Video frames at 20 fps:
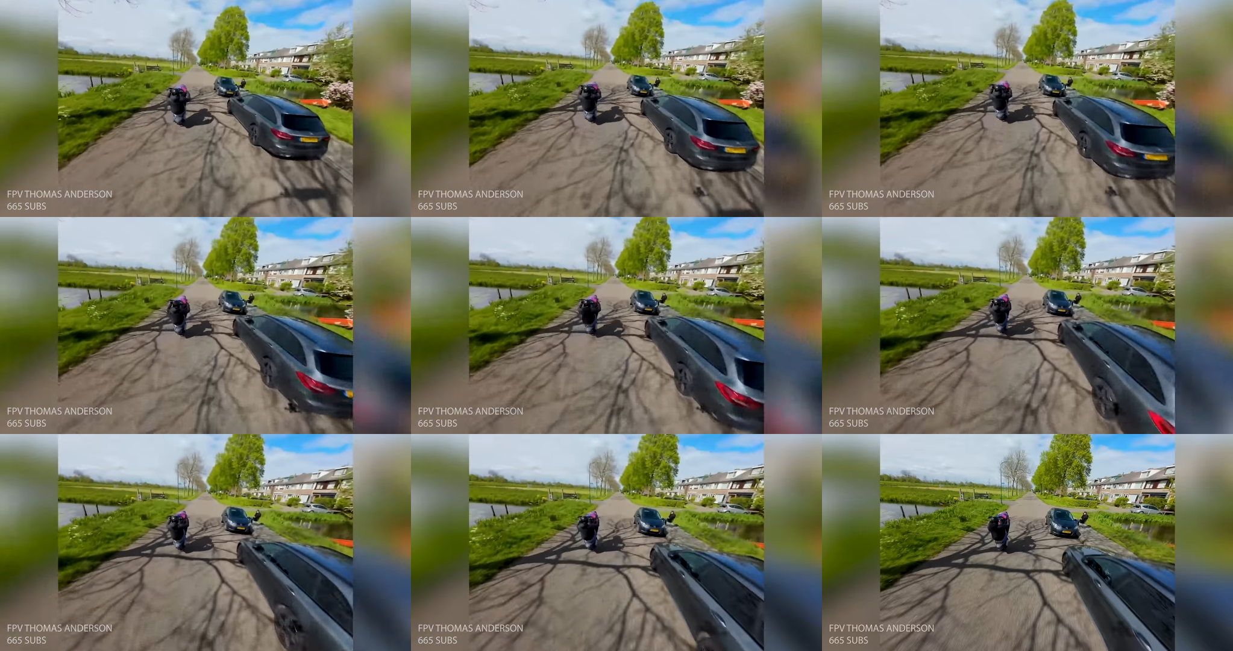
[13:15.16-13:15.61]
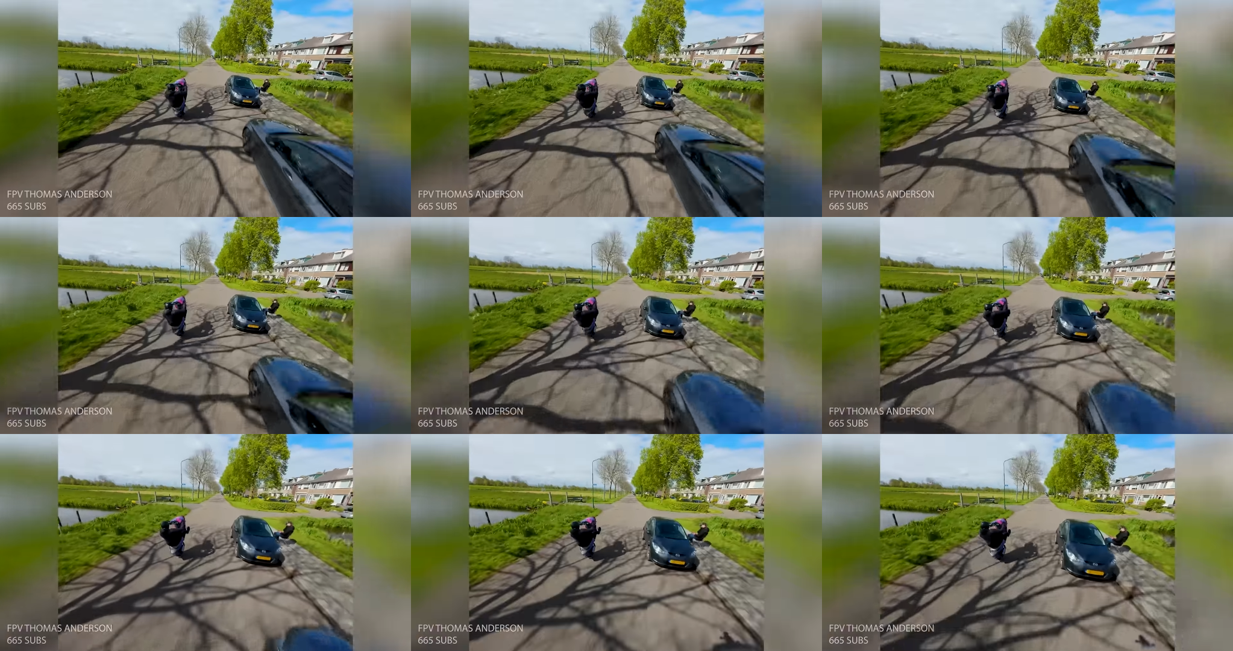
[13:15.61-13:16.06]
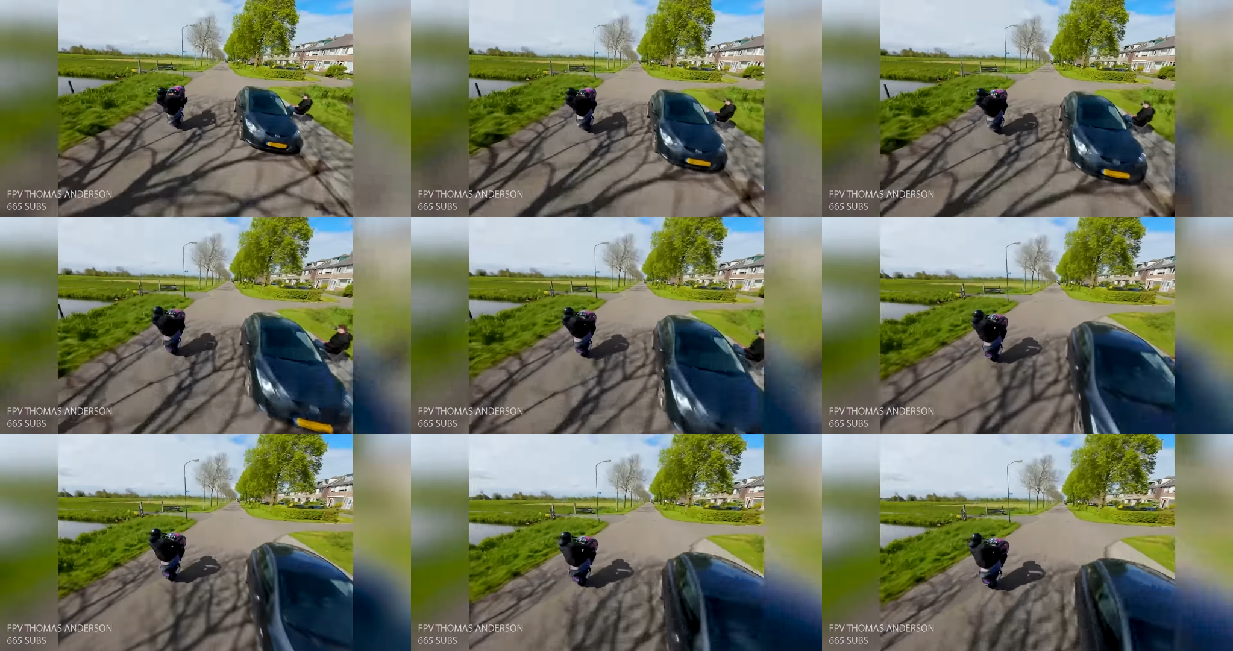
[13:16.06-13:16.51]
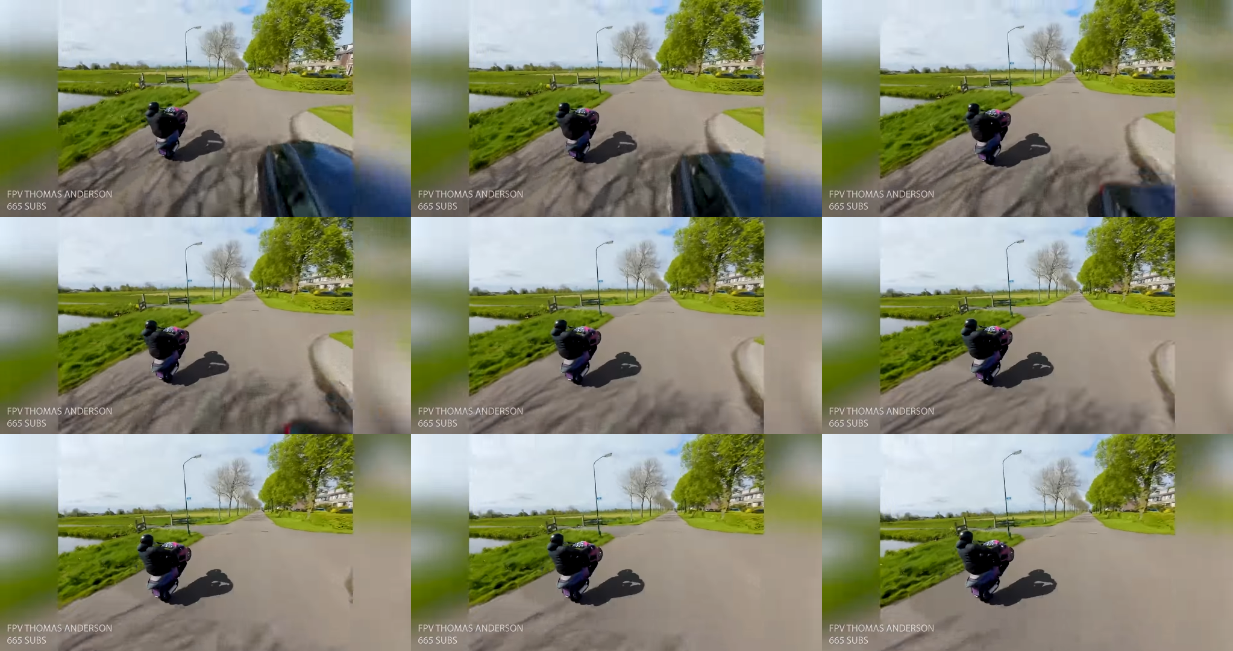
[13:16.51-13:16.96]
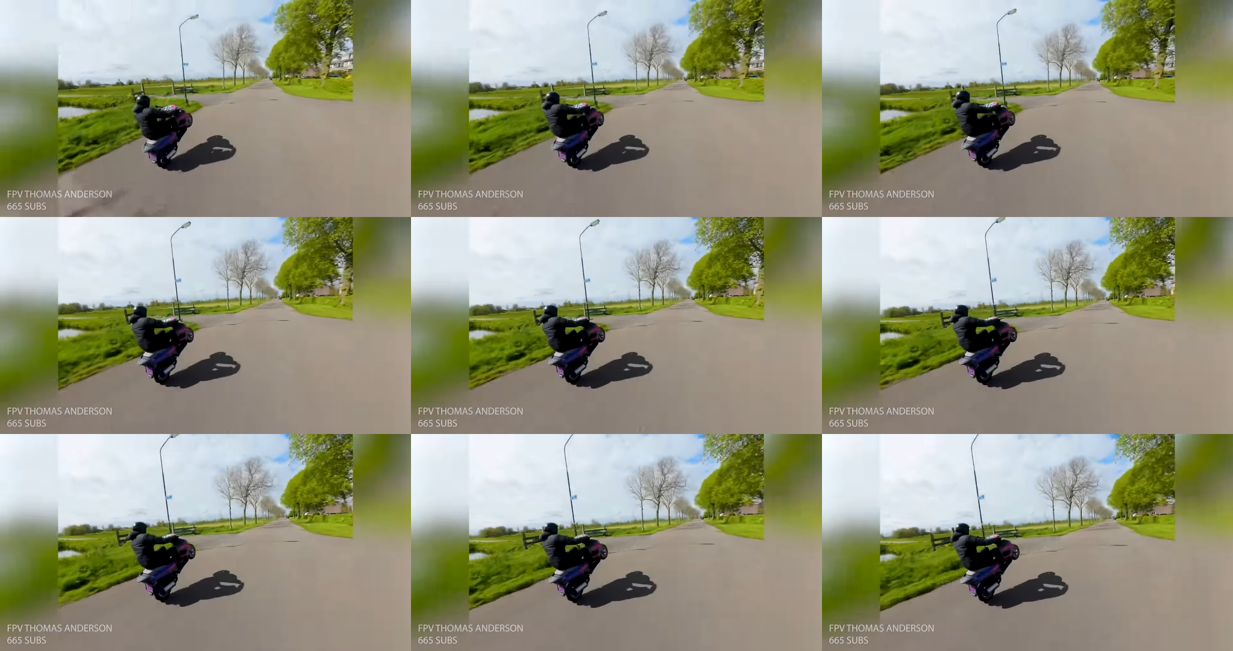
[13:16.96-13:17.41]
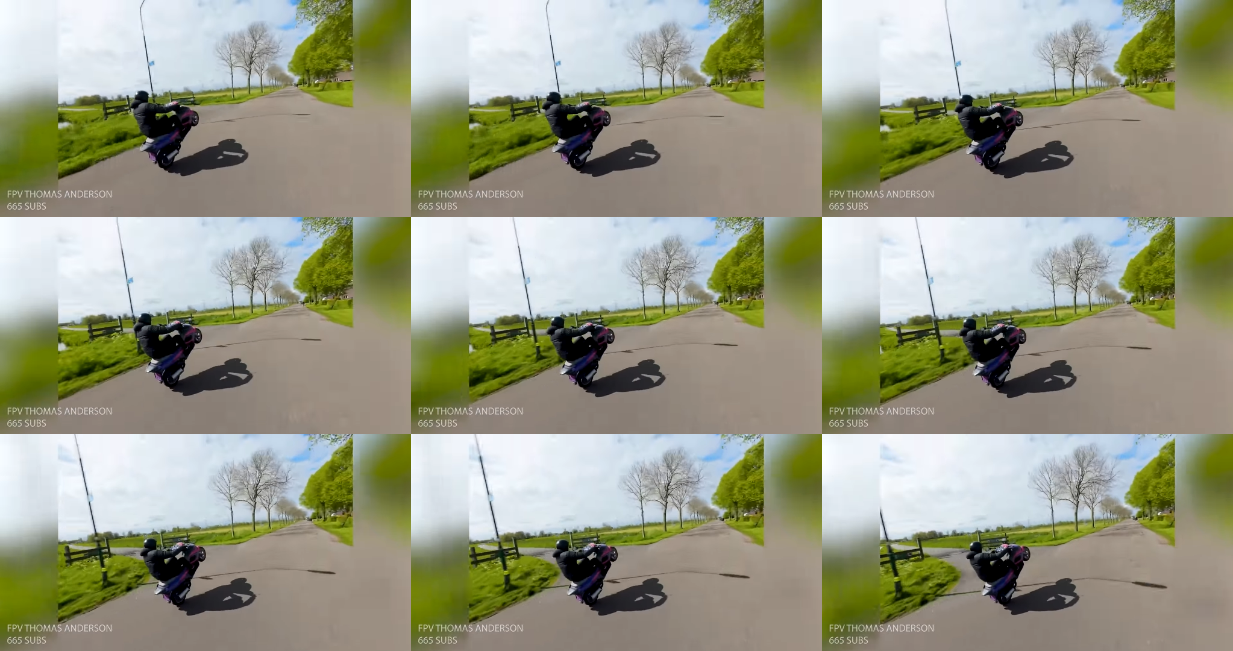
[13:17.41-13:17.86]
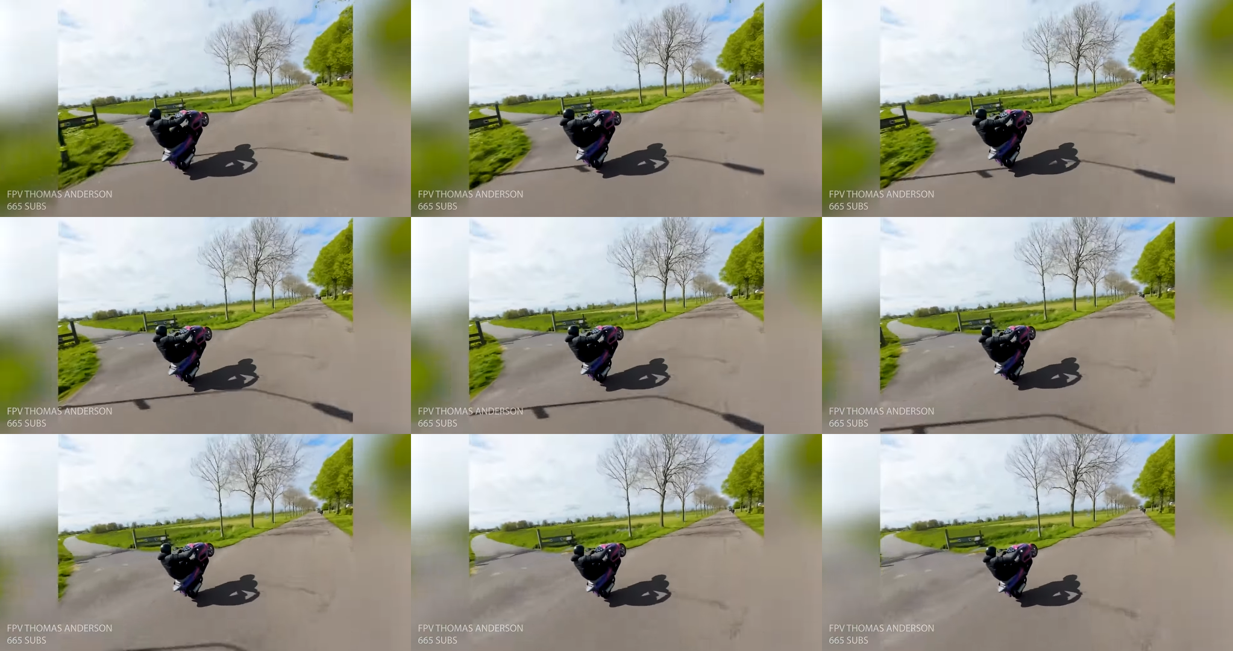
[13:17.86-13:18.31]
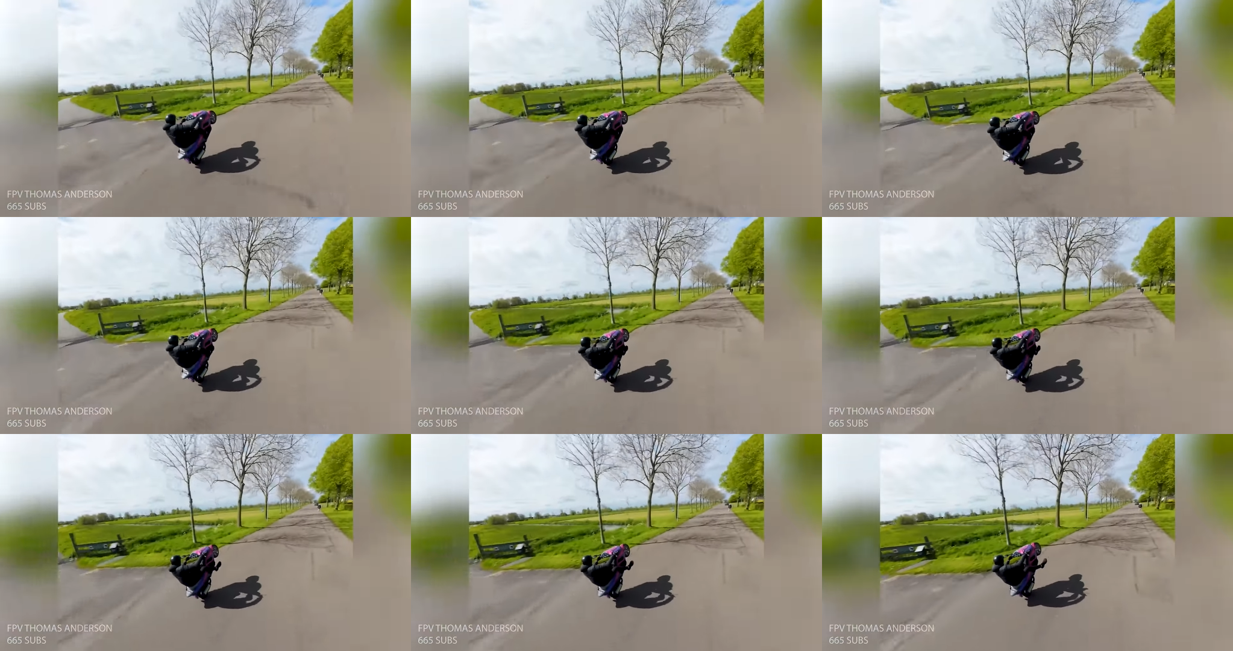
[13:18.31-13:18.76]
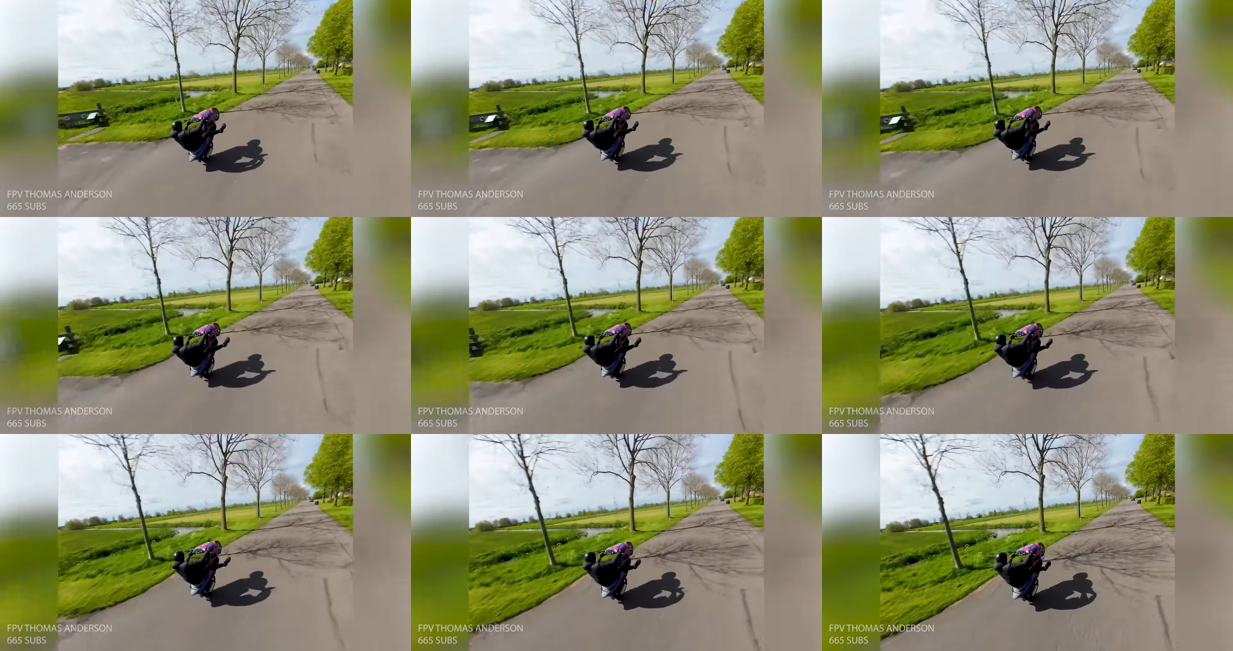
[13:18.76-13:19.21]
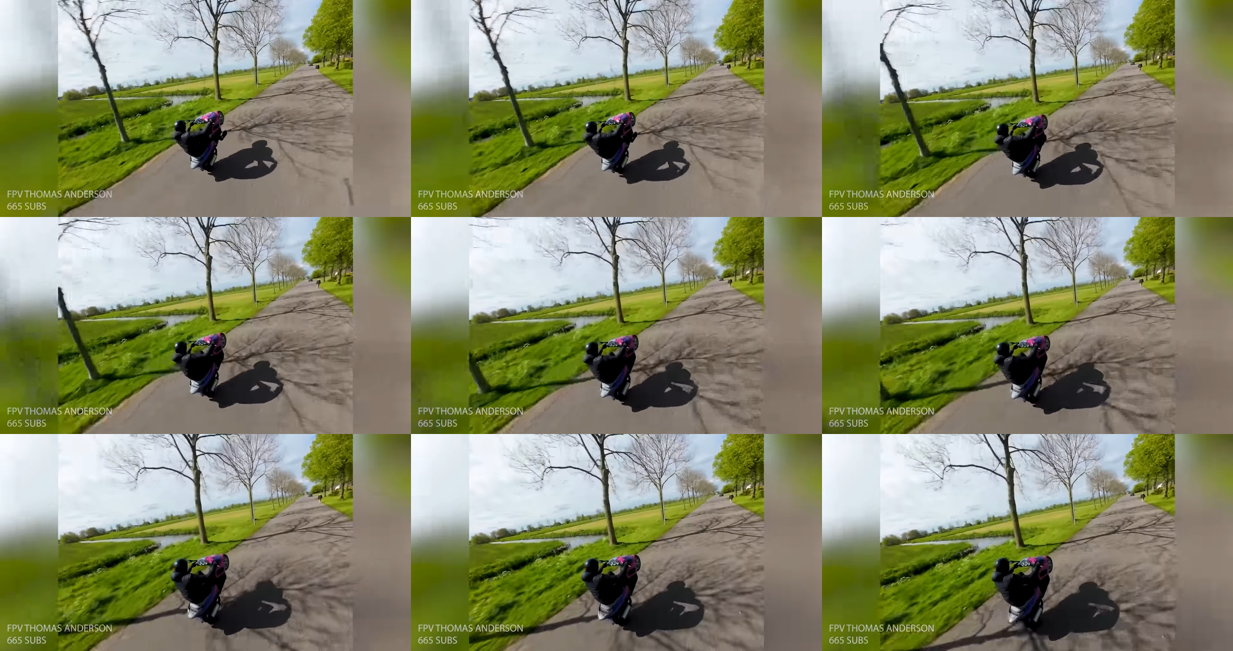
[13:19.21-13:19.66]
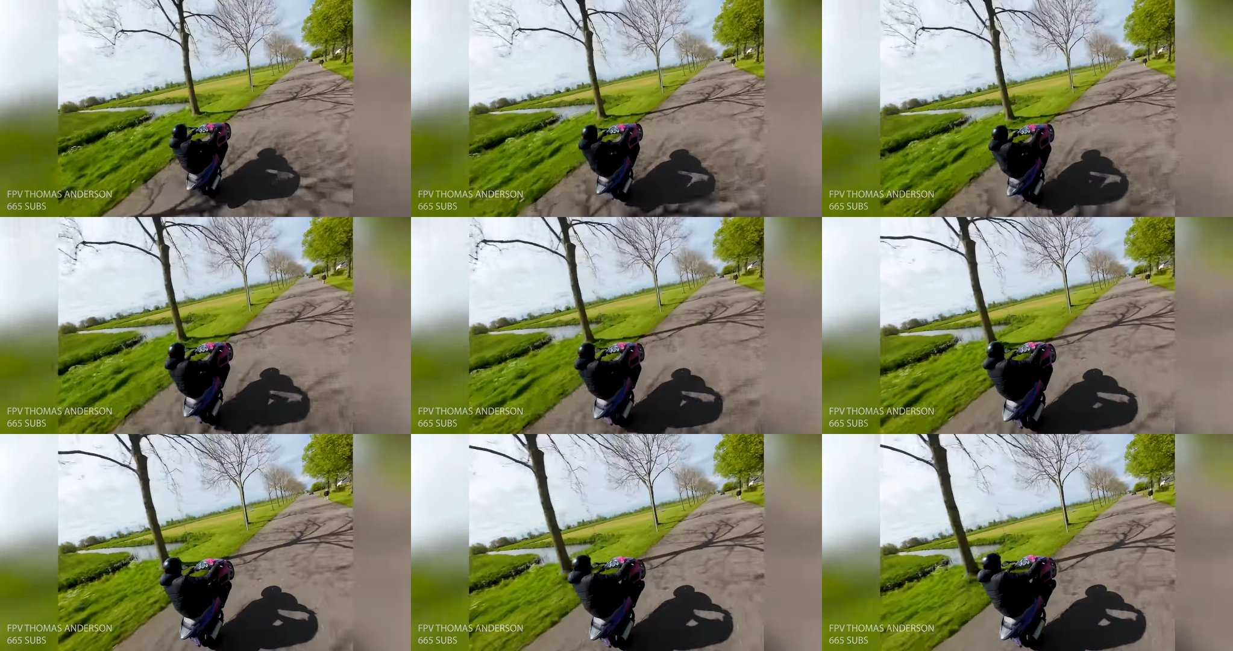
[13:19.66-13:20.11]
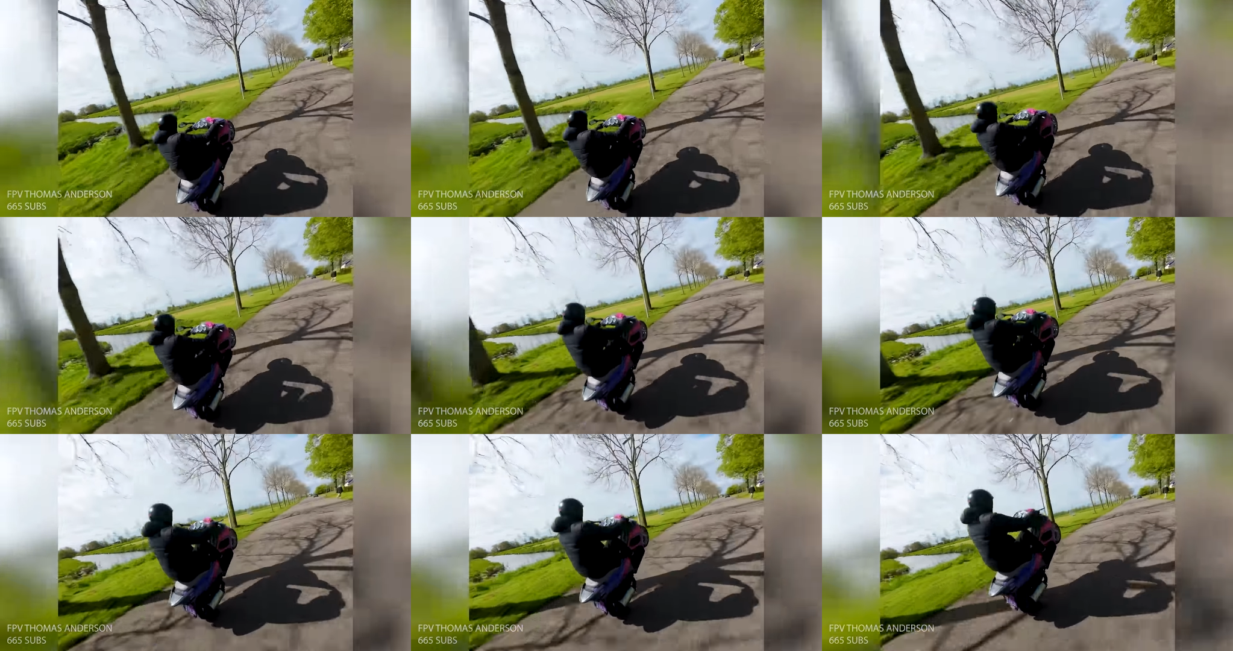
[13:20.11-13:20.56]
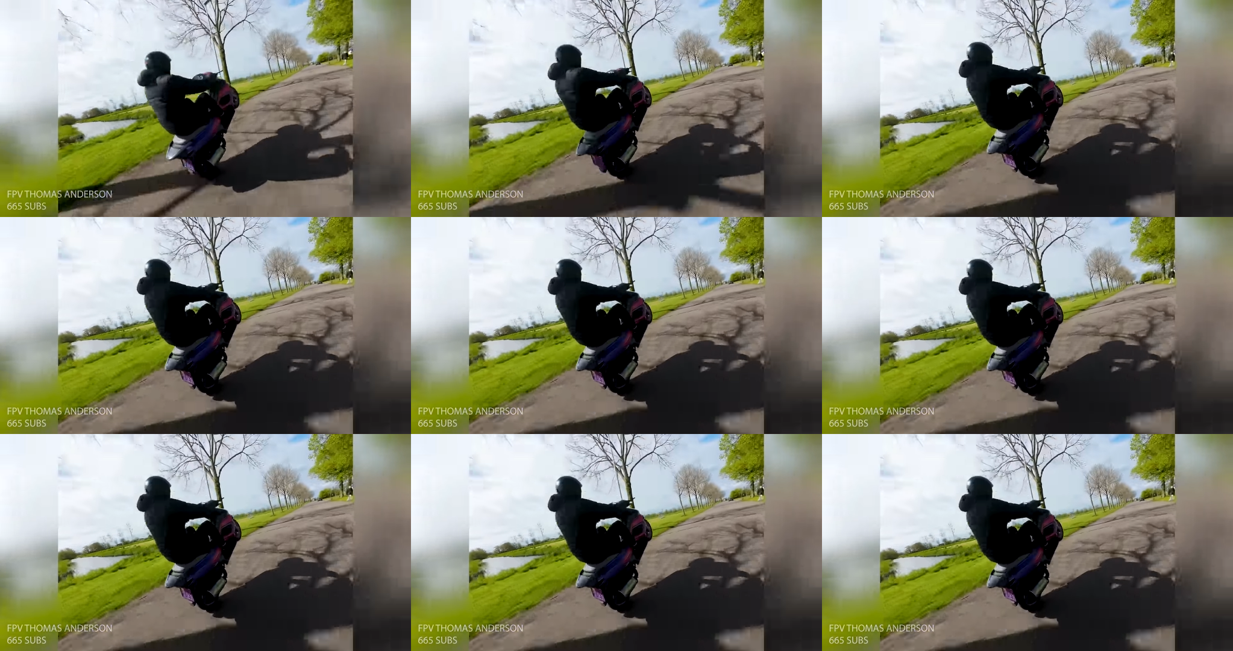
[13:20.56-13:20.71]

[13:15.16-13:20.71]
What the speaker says: [unreadable: no face in view]